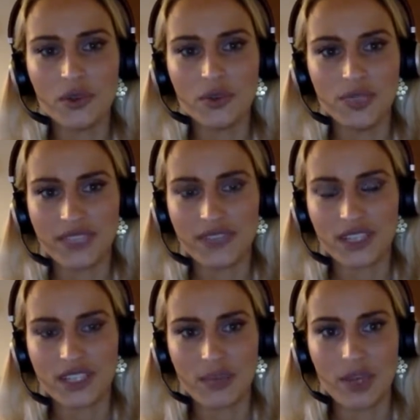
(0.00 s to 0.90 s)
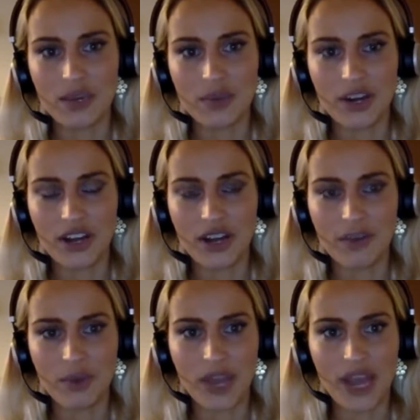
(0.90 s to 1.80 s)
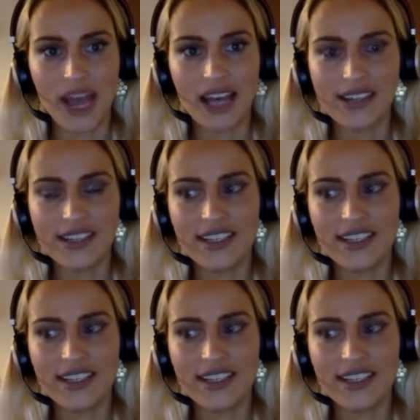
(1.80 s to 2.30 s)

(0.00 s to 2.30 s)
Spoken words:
belief system and paradigm that we had.